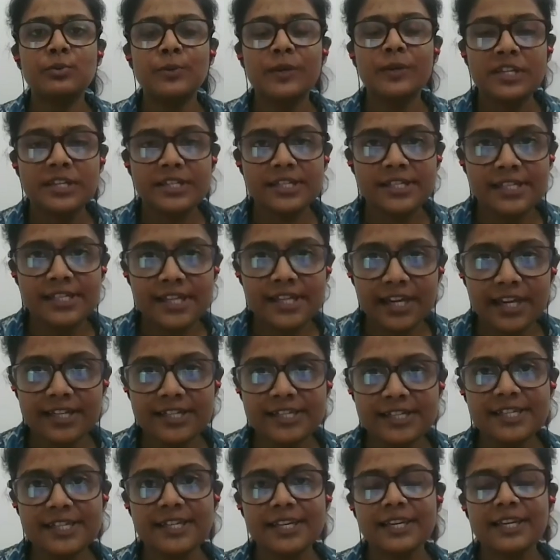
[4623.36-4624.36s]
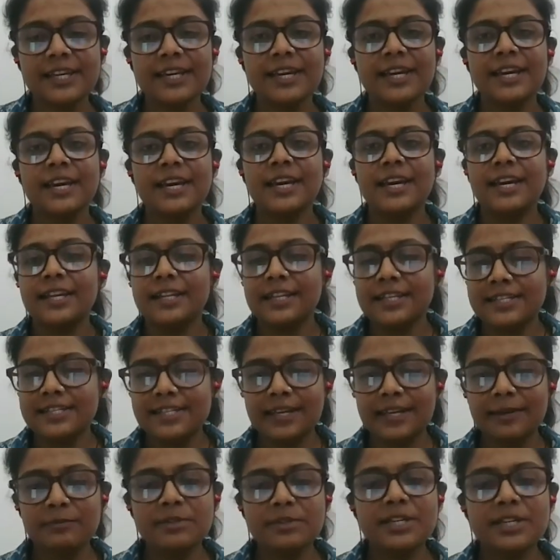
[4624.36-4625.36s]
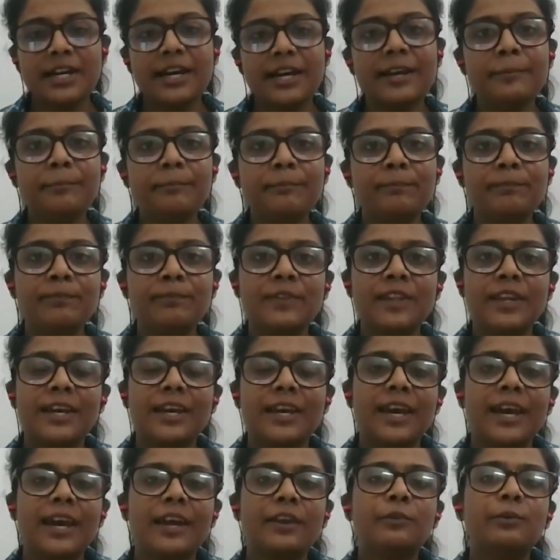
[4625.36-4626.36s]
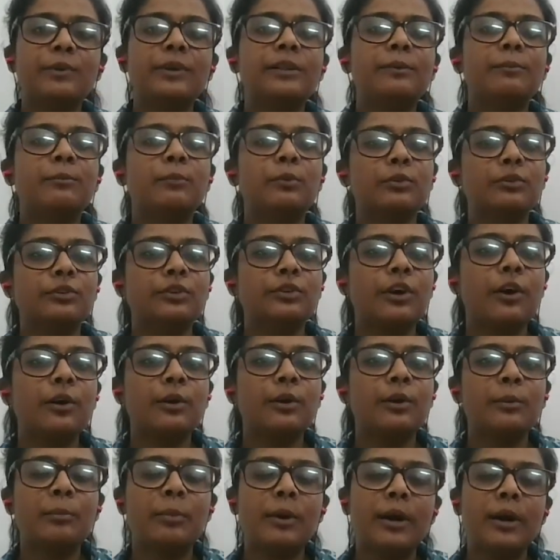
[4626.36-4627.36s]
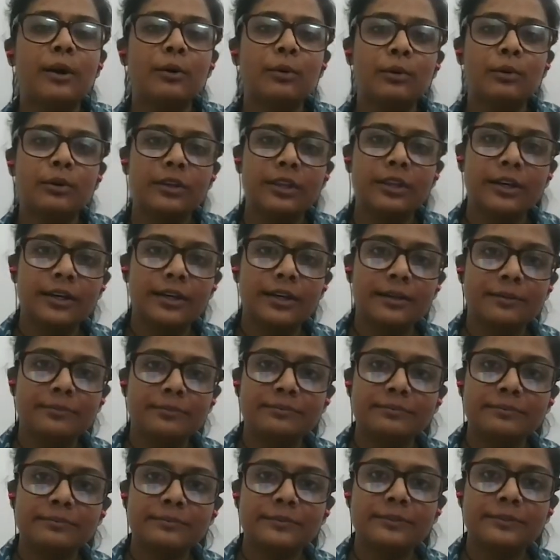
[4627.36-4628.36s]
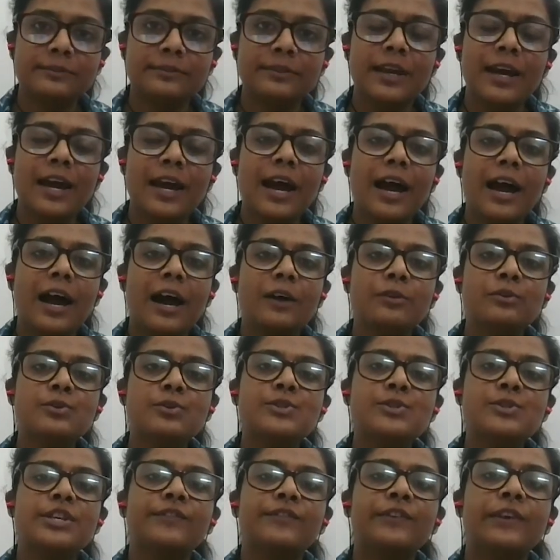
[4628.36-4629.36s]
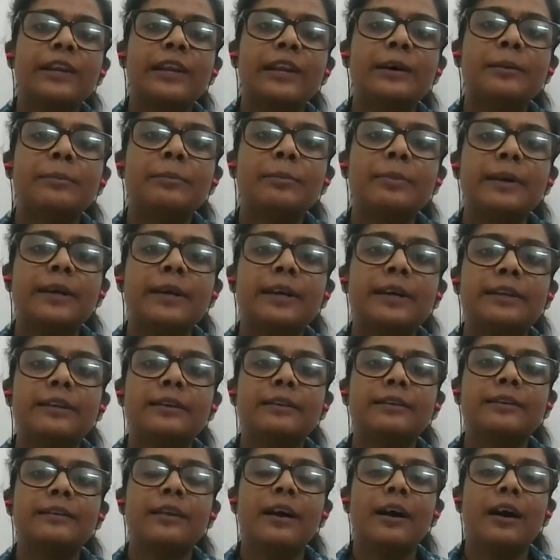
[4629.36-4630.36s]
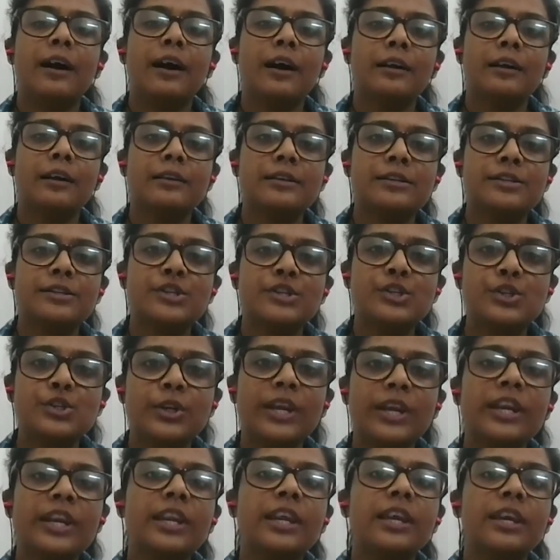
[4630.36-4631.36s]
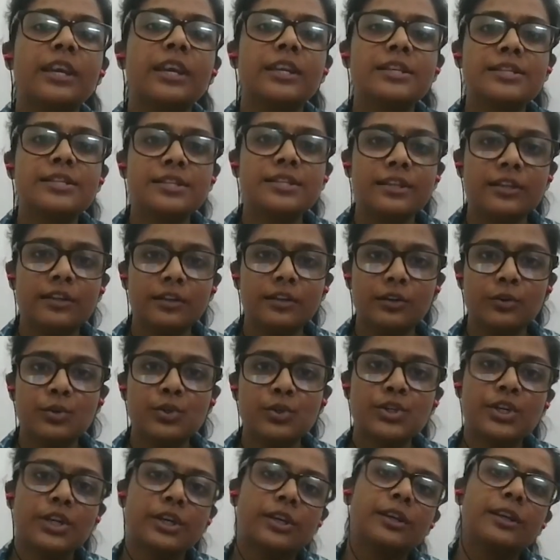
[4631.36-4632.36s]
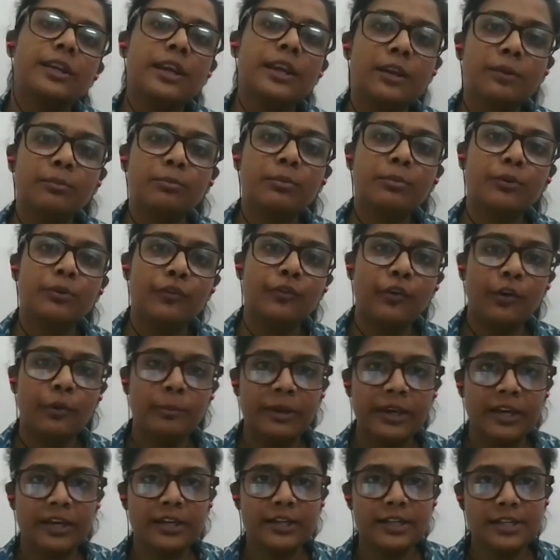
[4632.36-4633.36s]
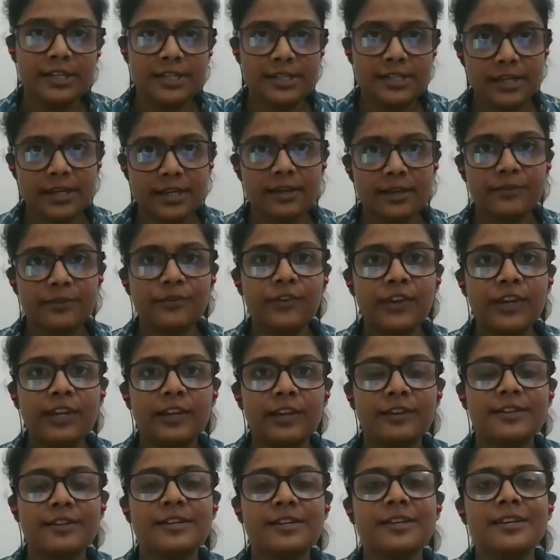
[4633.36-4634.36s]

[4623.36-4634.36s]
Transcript: 26th at the same time, and we'll talk about the mm, how to develop an art training institution in performing arts uh, field.